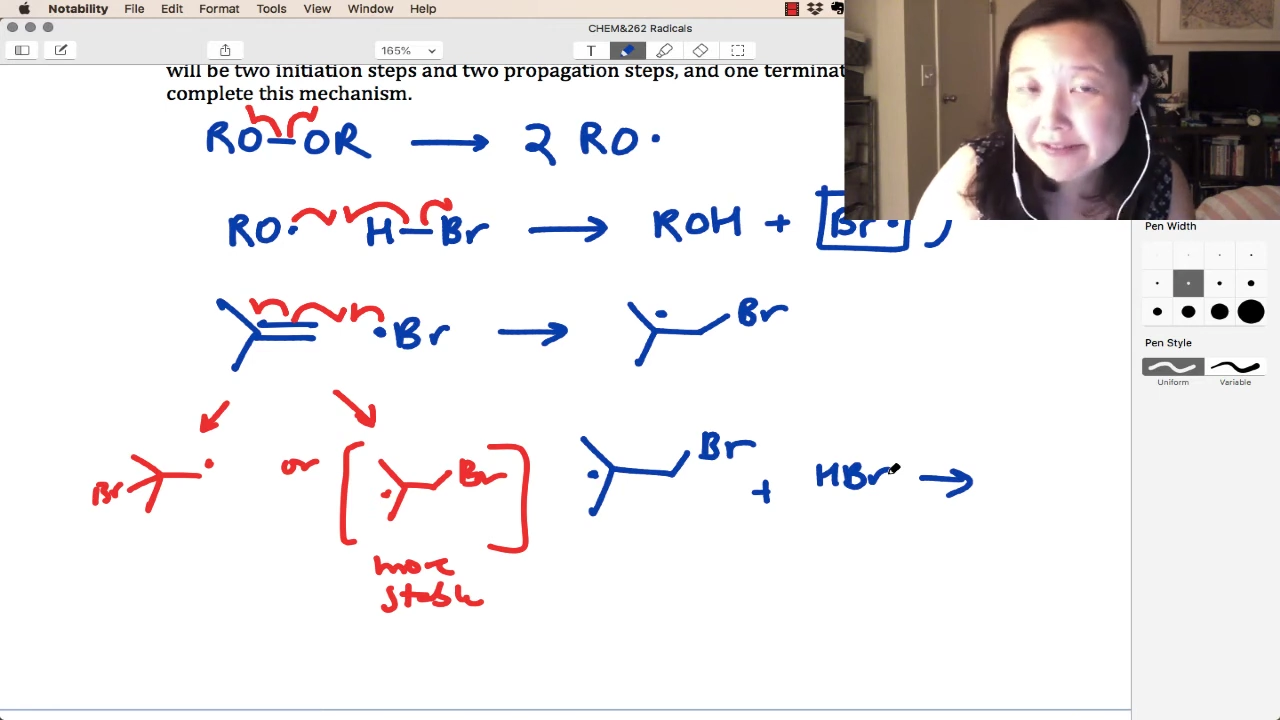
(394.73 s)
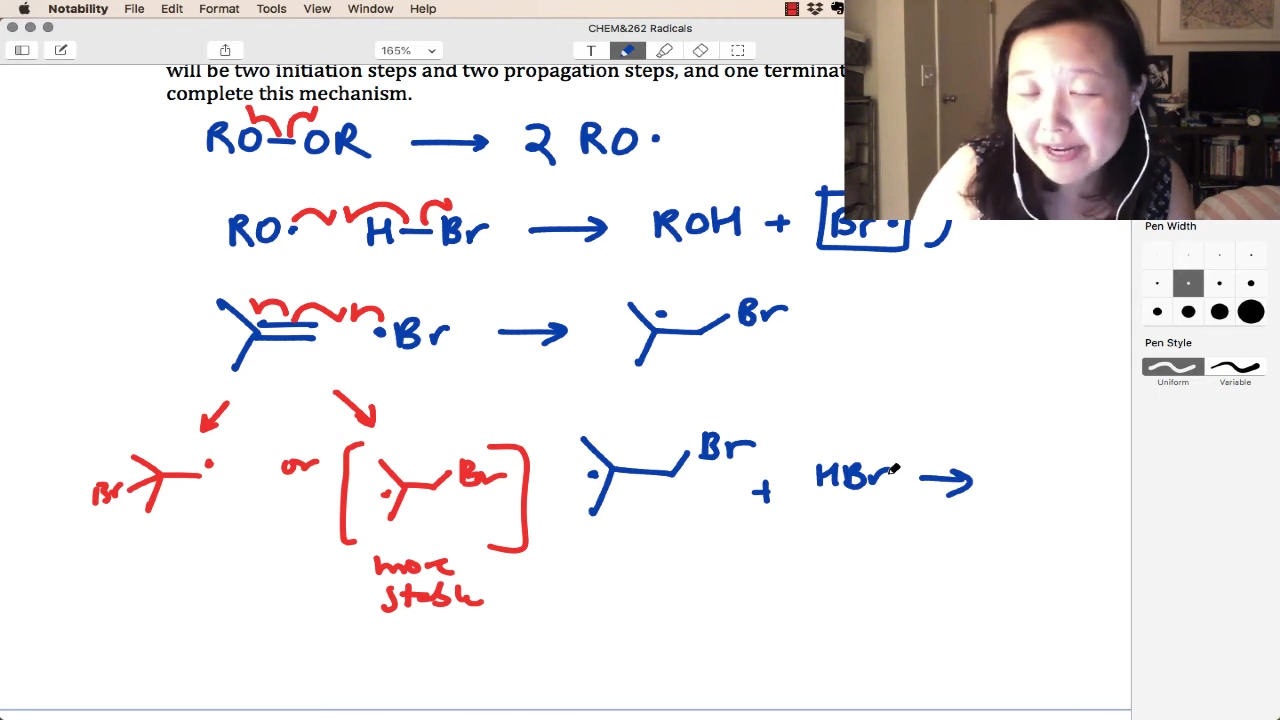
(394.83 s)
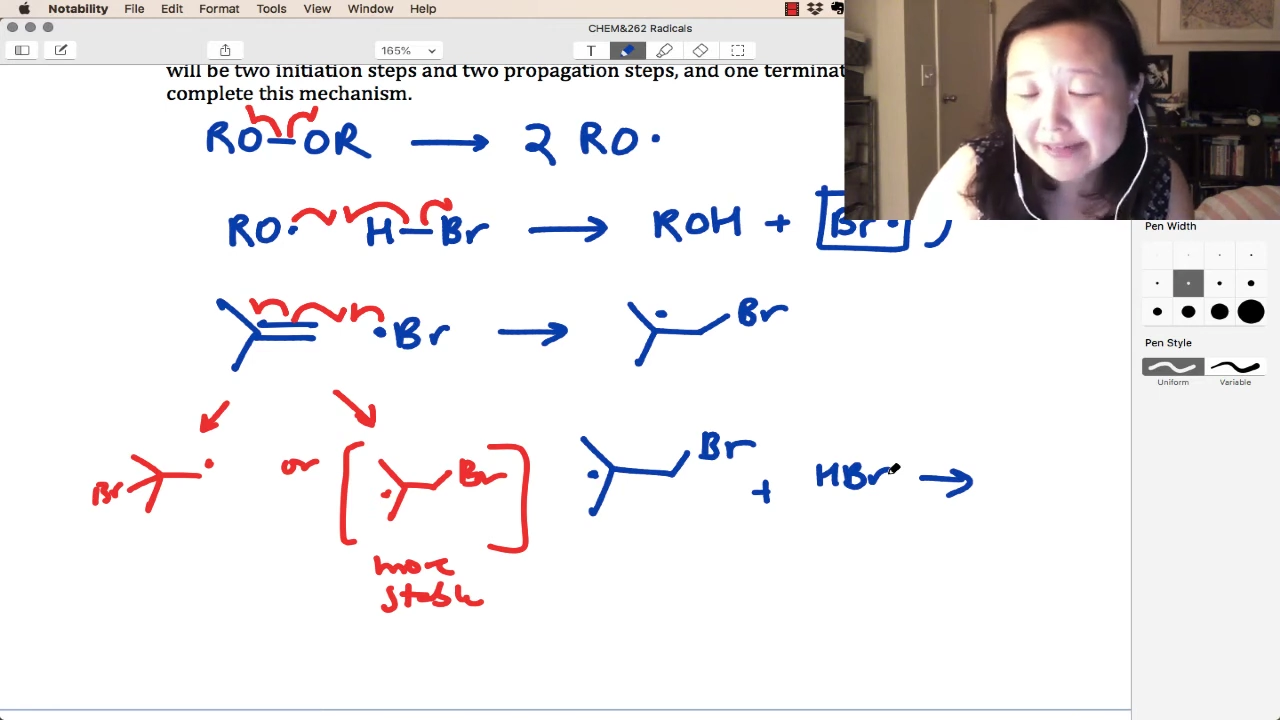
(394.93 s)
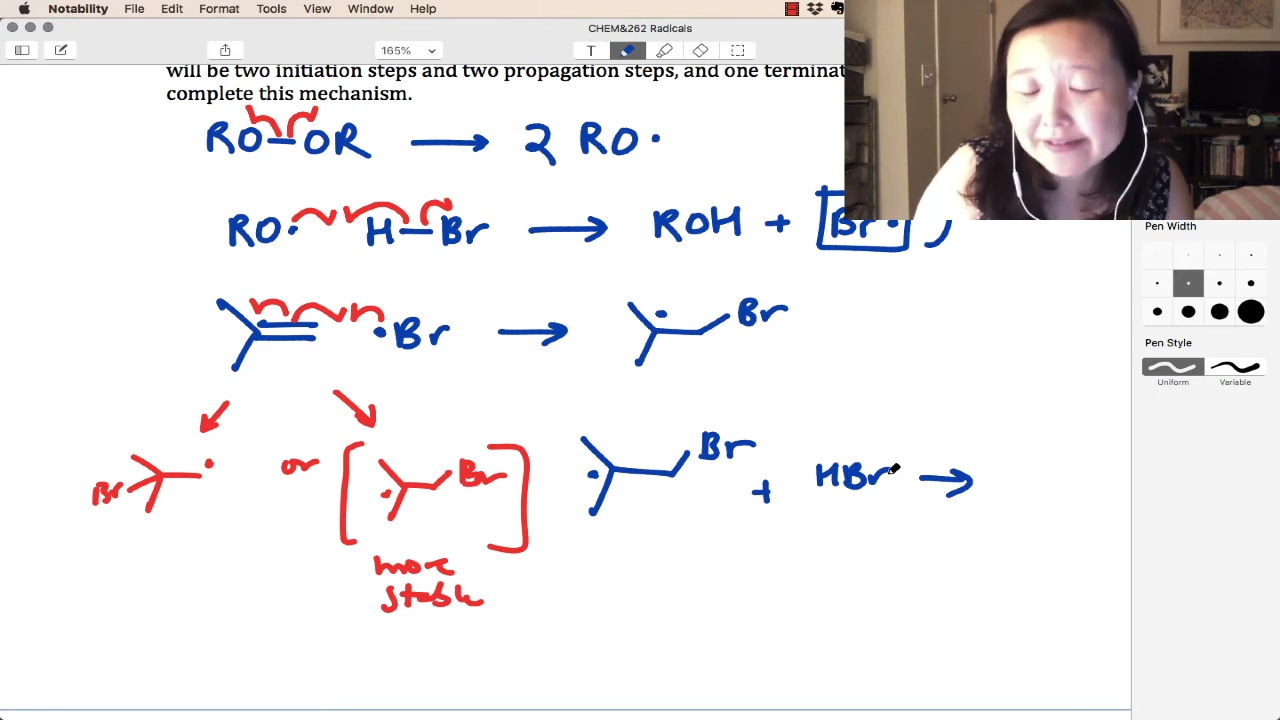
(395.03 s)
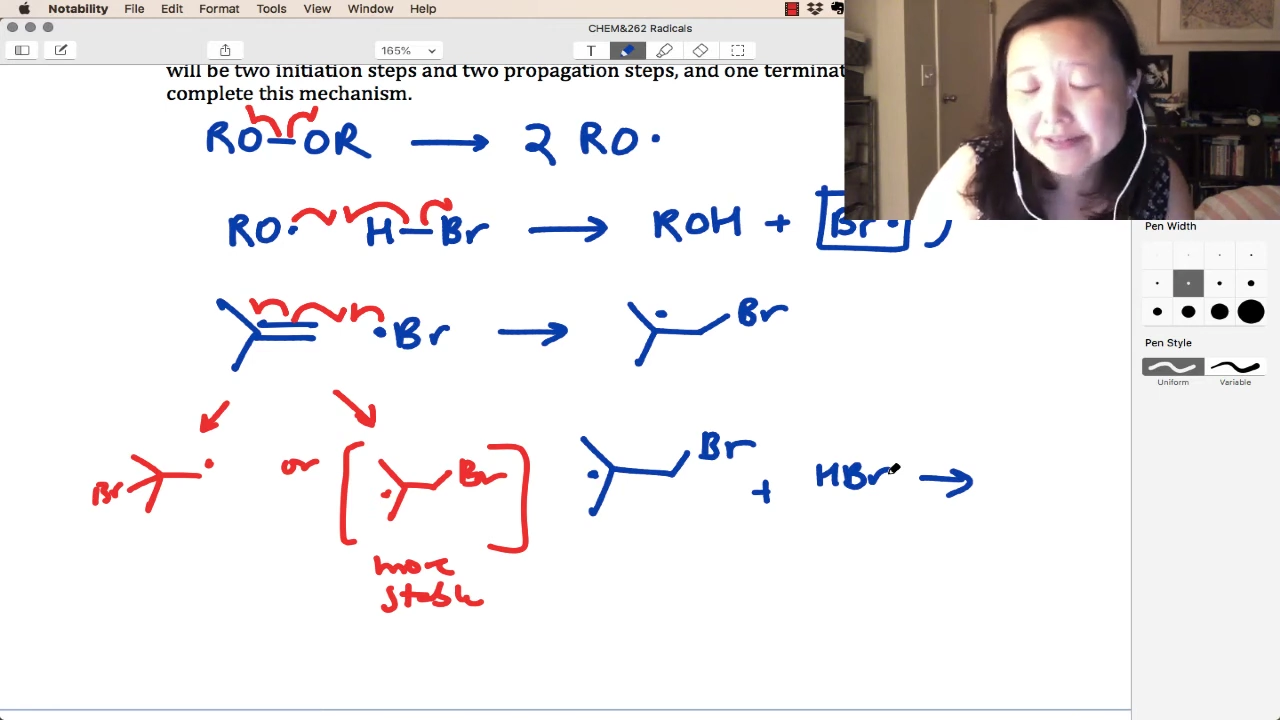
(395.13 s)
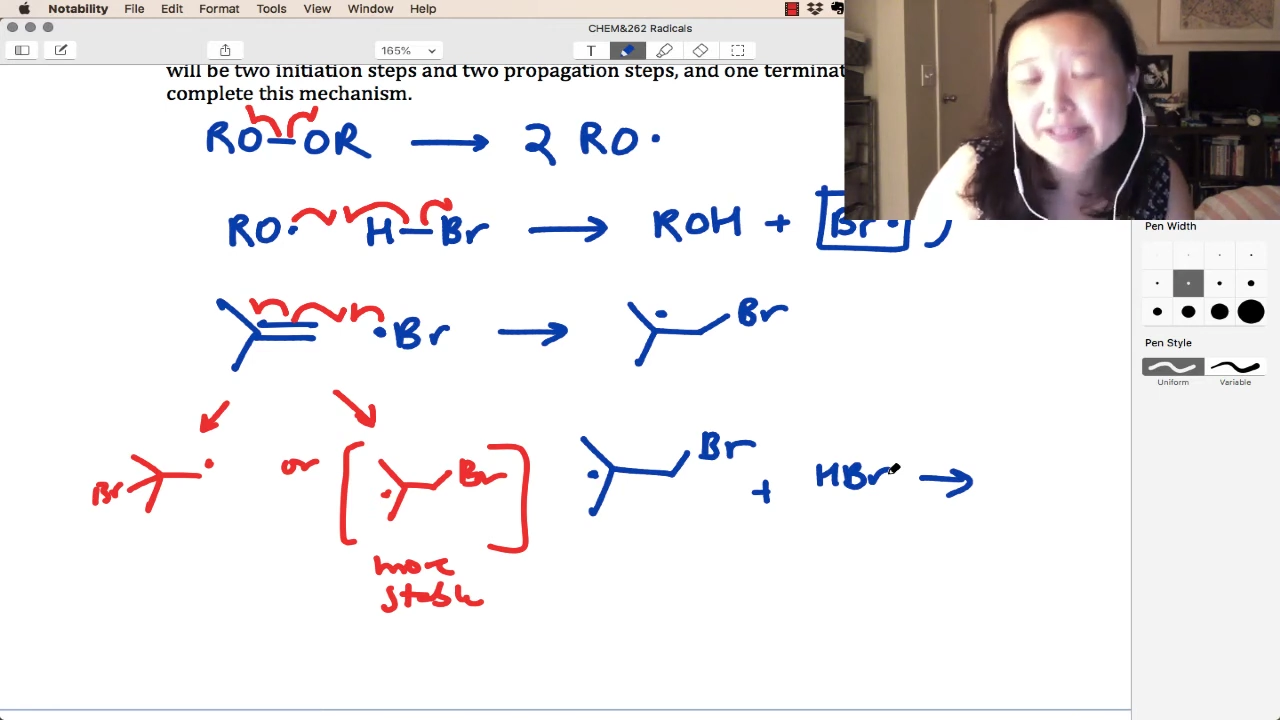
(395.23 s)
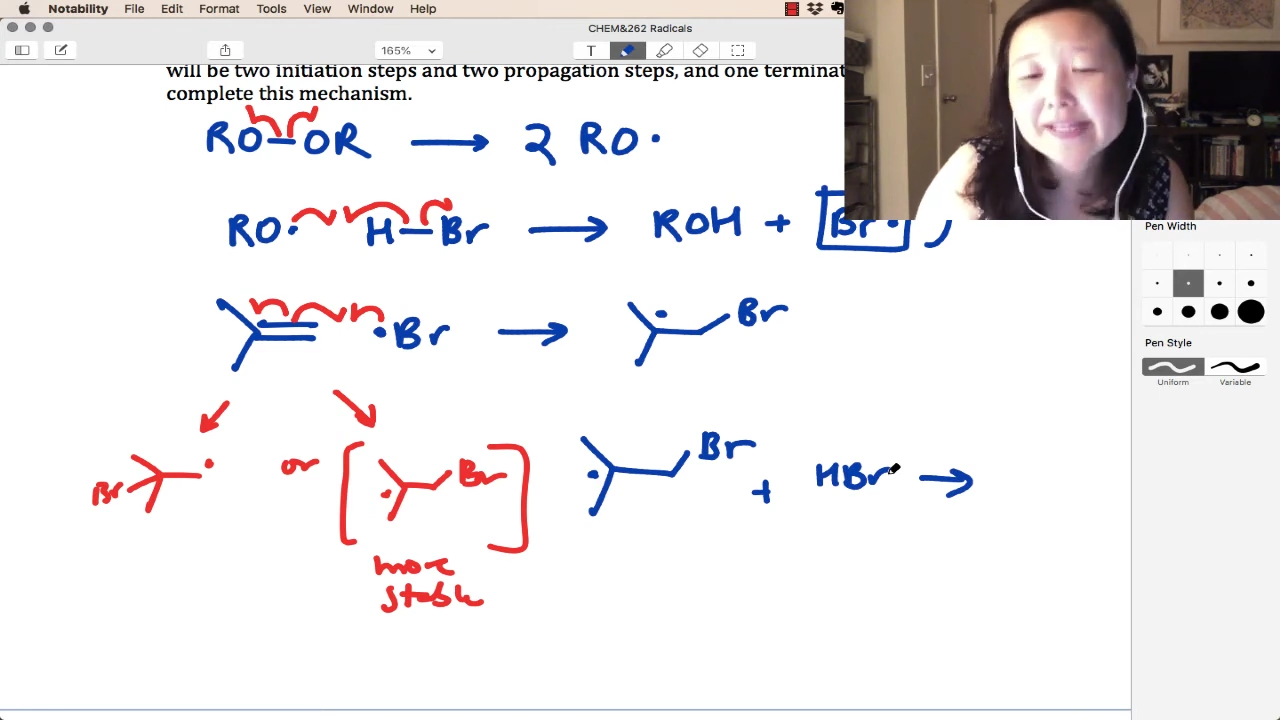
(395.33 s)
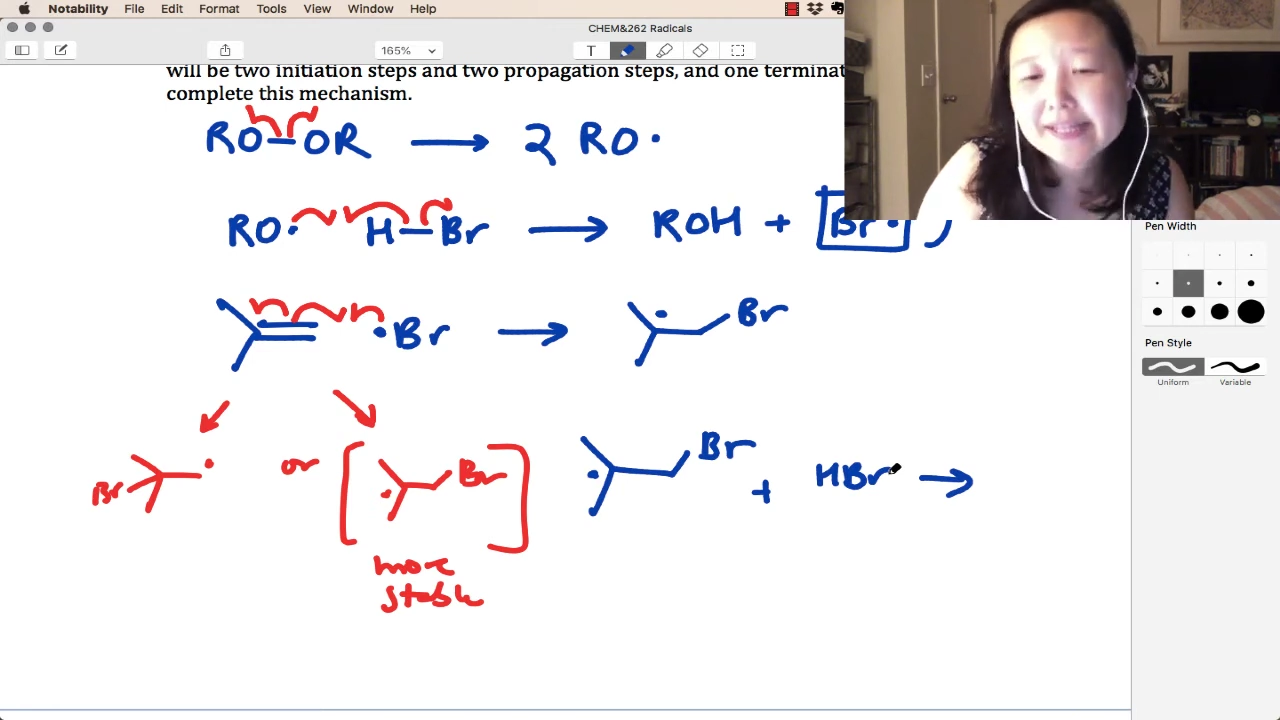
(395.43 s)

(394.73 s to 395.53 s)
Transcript: radical.